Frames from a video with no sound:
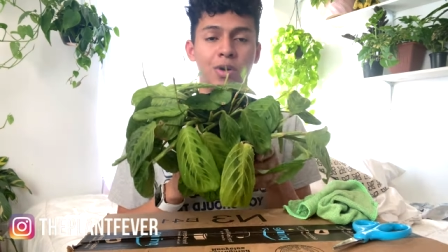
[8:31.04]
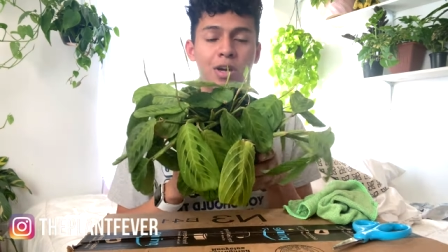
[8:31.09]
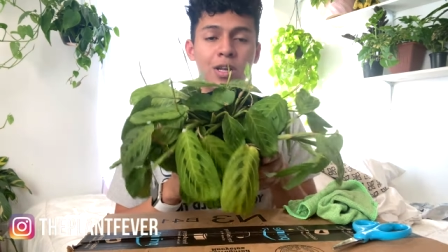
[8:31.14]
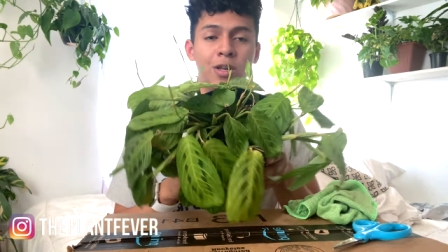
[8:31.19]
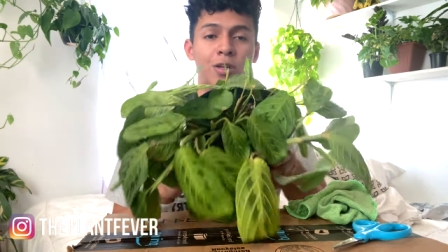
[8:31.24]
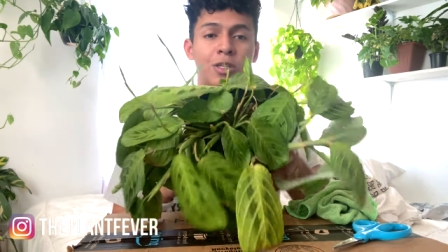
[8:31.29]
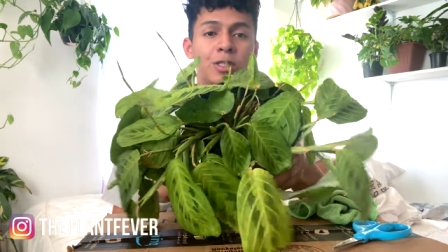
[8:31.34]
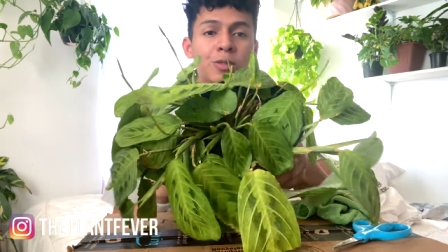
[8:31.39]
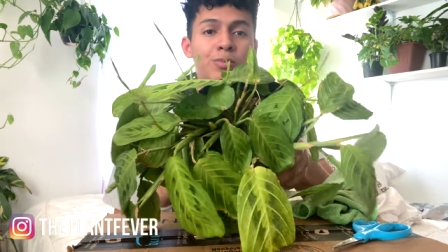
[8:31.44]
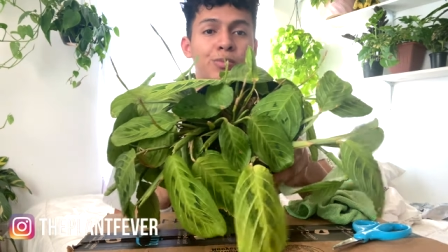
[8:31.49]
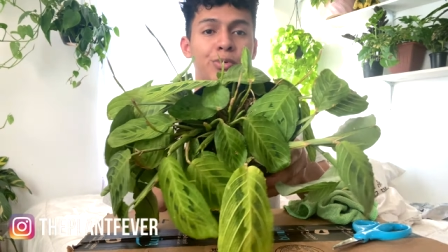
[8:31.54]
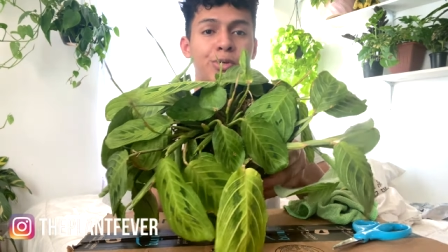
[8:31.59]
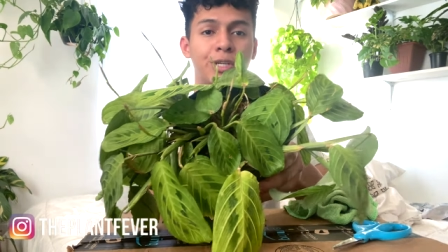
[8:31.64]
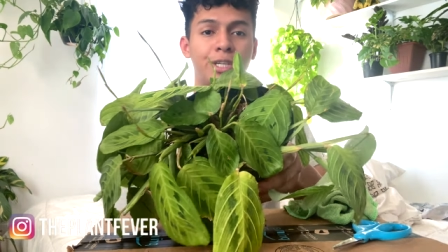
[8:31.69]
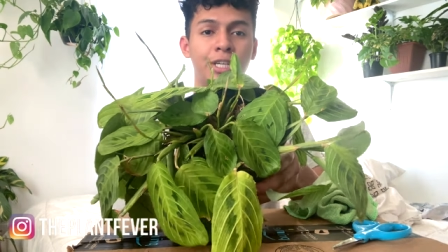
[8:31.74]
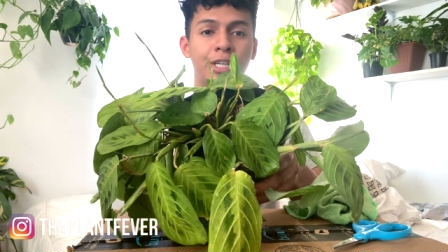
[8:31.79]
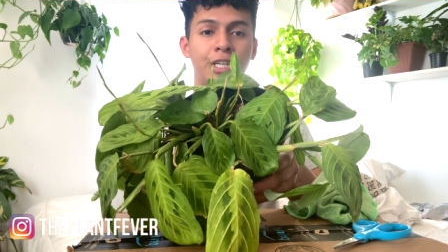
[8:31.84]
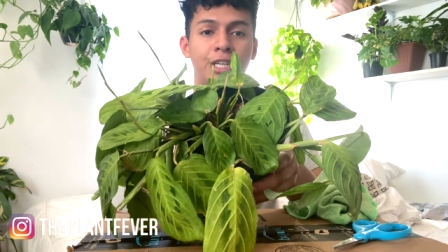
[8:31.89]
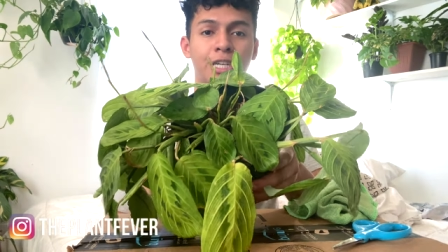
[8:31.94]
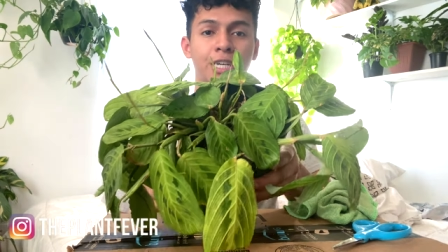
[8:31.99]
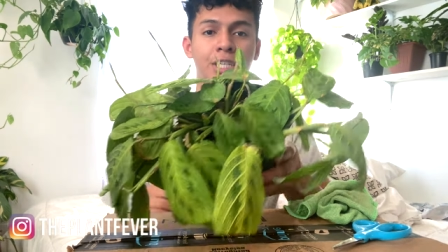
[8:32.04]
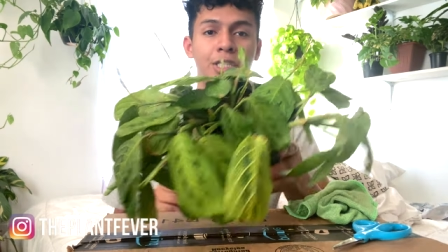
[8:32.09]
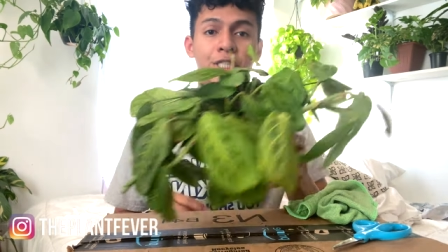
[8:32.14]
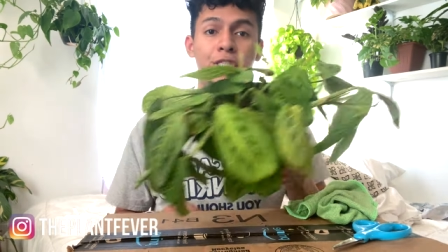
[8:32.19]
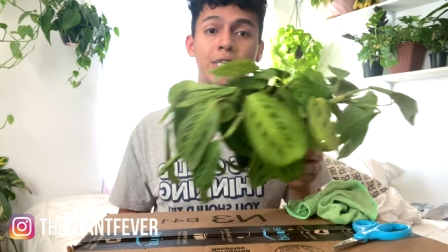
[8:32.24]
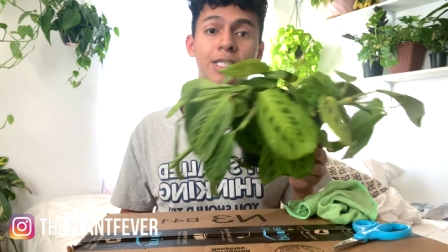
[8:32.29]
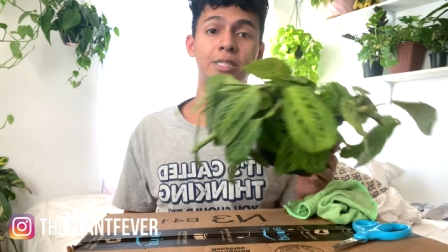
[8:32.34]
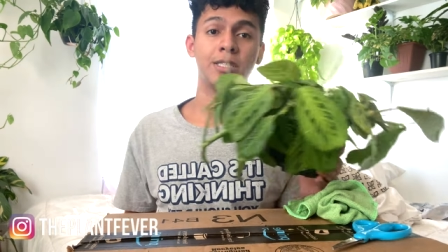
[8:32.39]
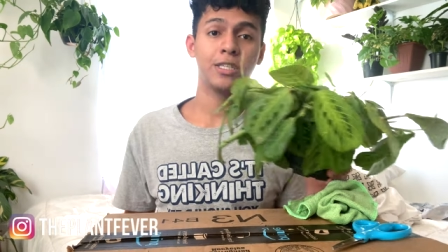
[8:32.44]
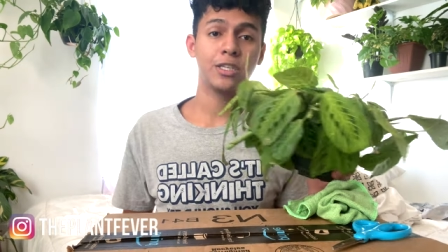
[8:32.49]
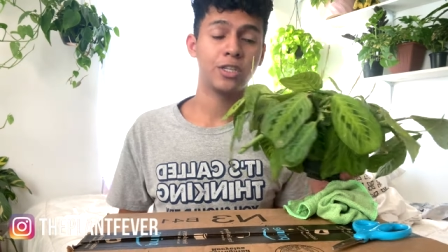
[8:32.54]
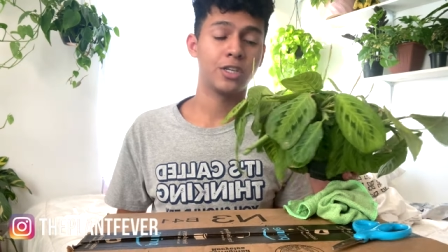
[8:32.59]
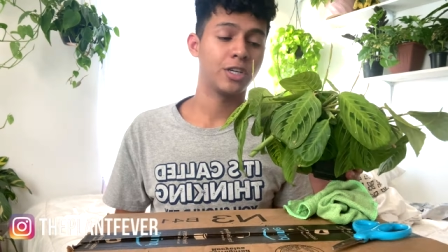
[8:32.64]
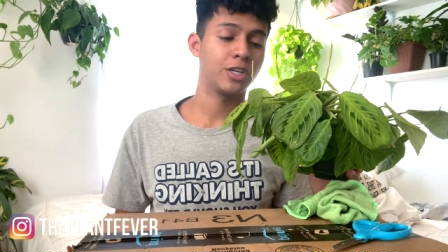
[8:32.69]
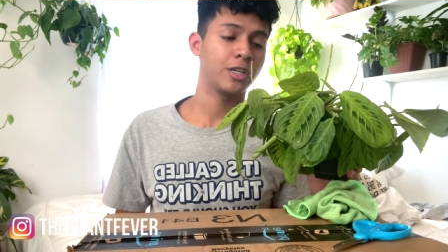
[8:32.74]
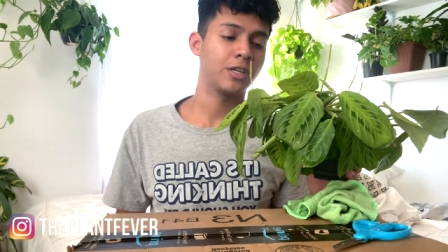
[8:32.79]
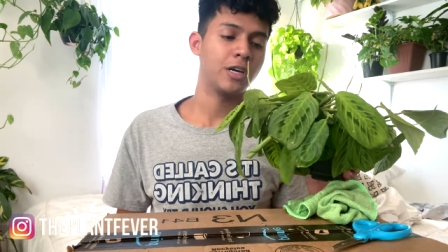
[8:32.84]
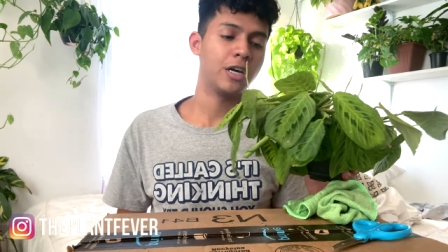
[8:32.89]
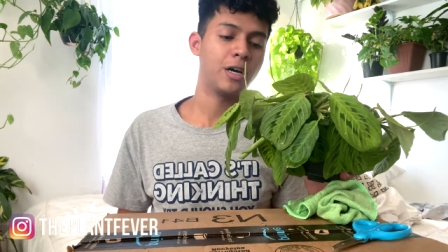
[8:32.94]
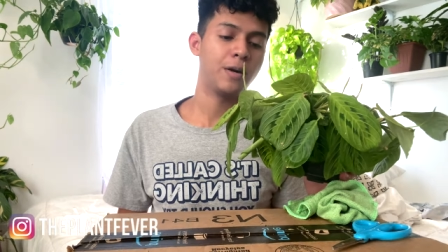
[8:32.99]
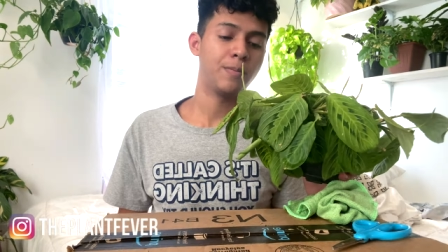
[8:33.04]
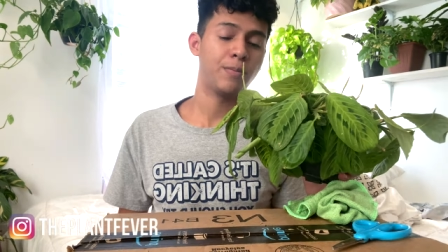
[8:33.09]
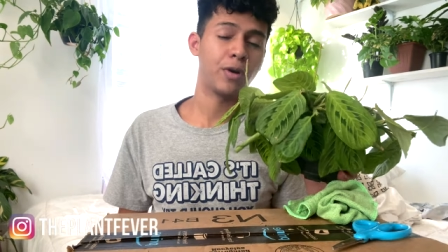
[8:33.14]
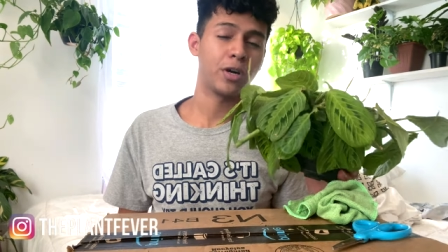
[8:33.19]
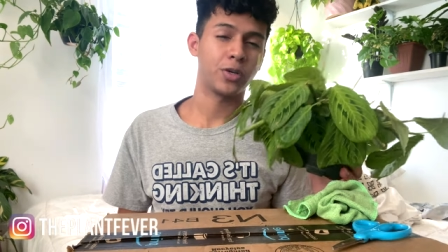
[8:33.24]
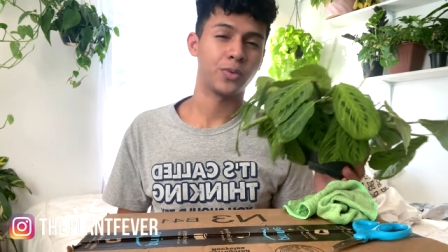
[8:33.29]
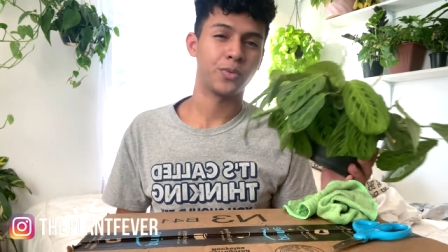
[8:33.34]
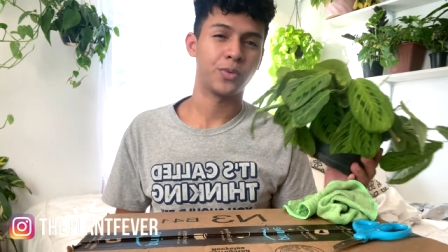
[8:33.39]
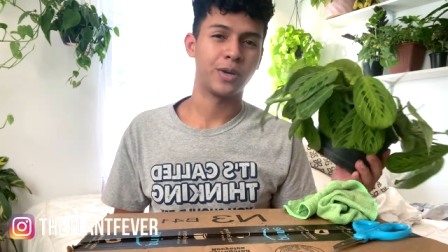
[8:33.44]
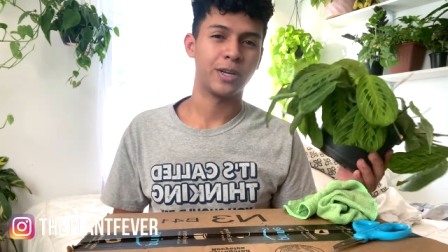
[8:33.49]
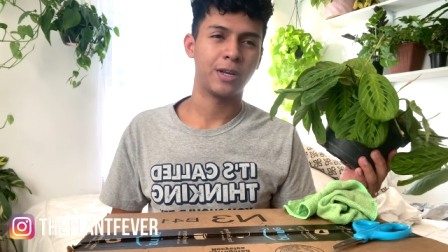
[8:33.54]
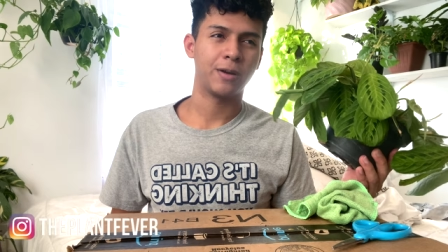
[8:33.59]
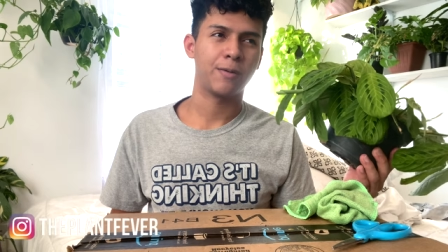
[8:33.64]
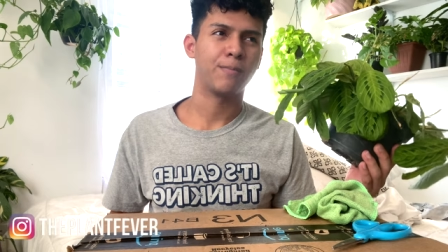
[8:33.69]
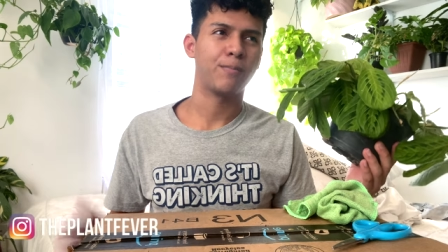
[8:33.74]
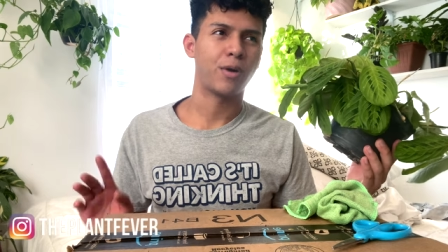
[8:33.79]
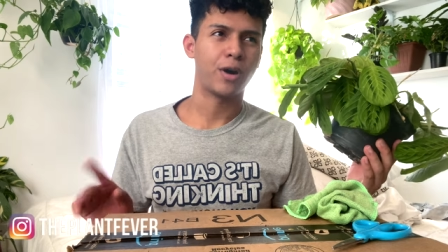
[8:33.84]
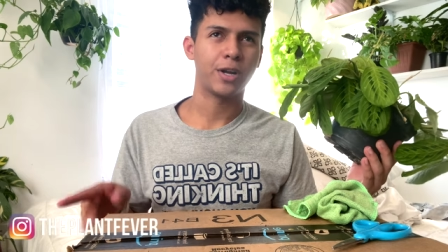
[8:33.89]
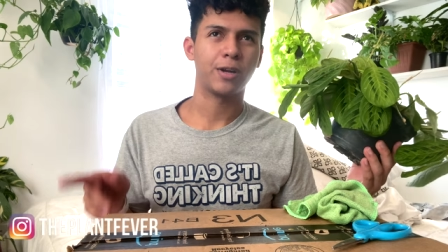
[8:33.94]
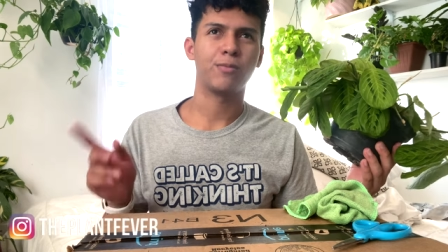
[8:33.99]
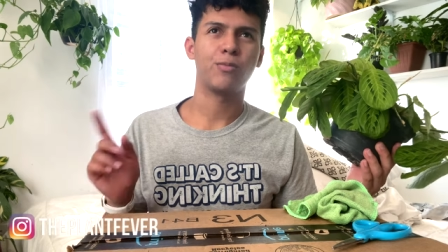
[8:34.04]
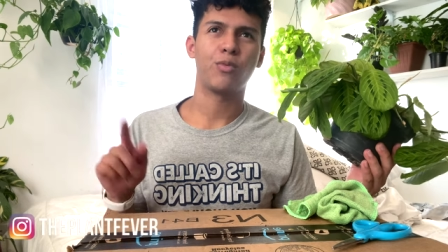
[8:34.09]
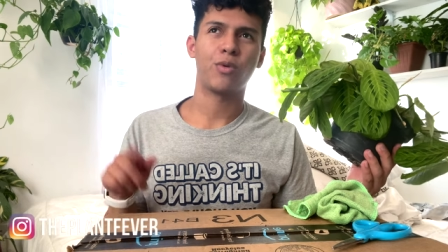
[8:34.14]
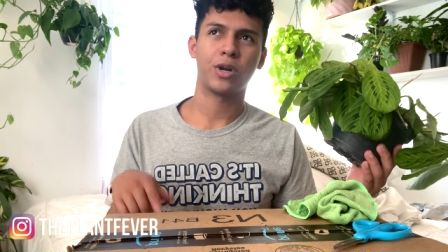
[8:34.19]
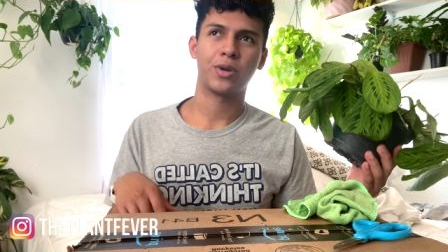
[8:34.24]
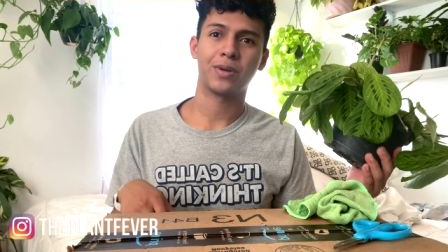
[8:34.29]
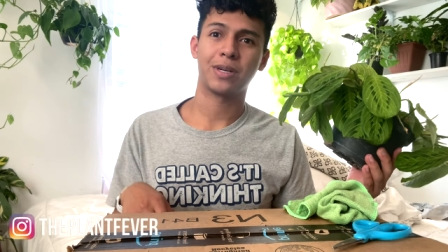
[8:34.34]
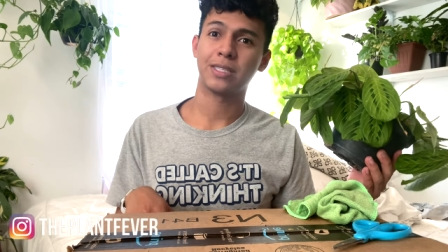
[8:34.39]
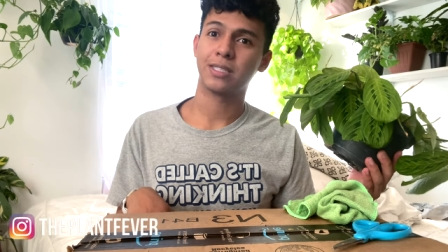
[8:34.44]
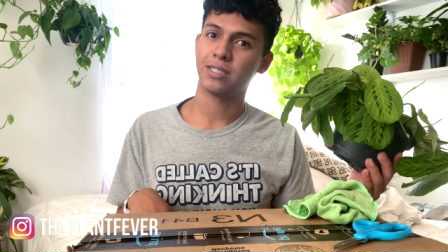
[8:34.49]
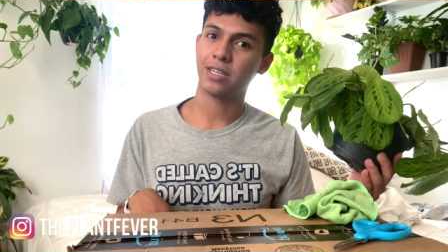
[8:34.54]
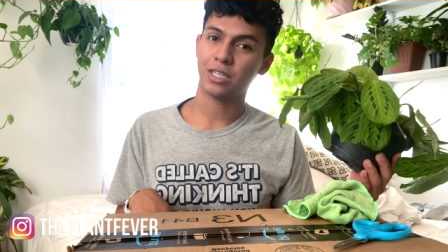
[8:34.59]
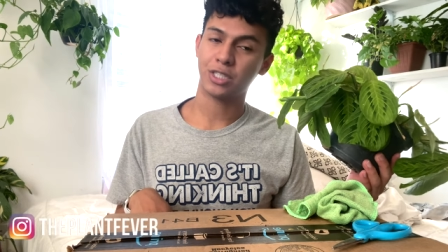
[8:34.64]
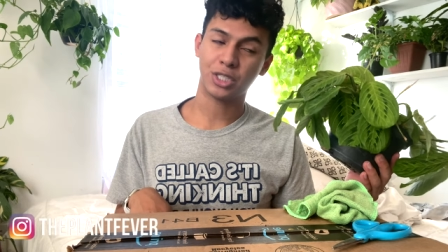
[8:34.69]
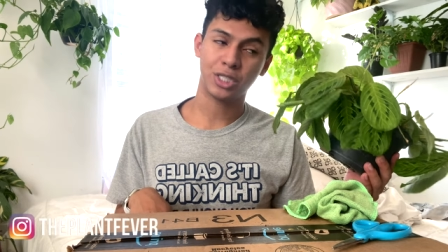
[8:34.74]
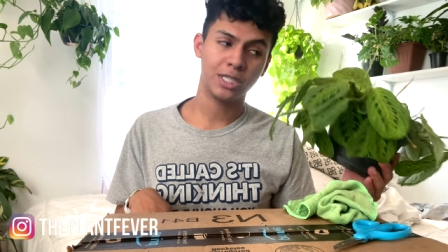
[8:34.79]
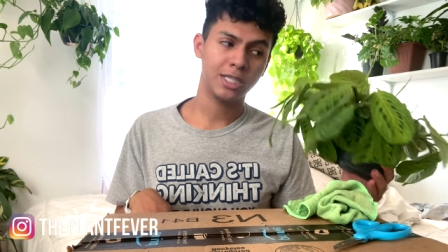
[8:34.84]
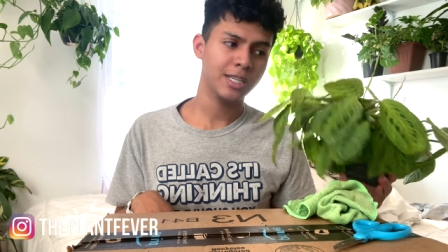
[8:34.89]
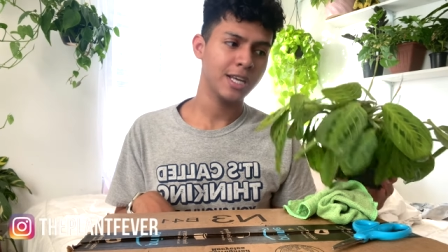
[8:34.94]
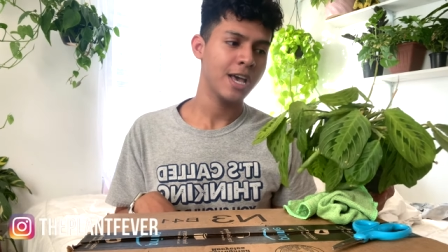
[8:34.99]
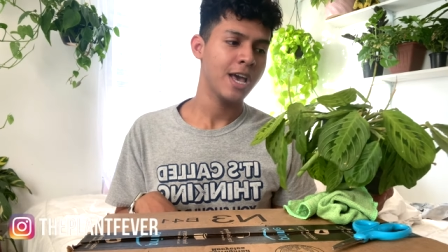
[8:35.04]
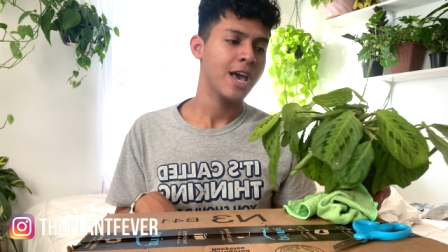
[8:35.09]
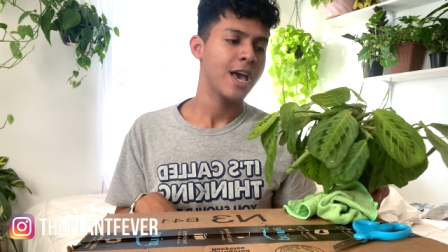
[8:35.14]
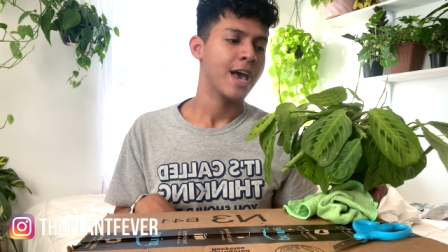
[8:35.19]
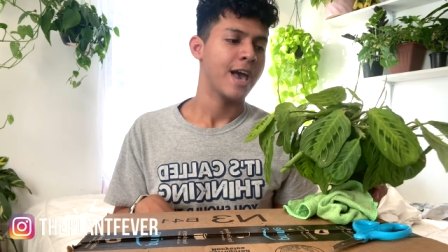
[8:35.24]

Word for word: It looks pretty good. She does need a good um, bottom bottom watering session.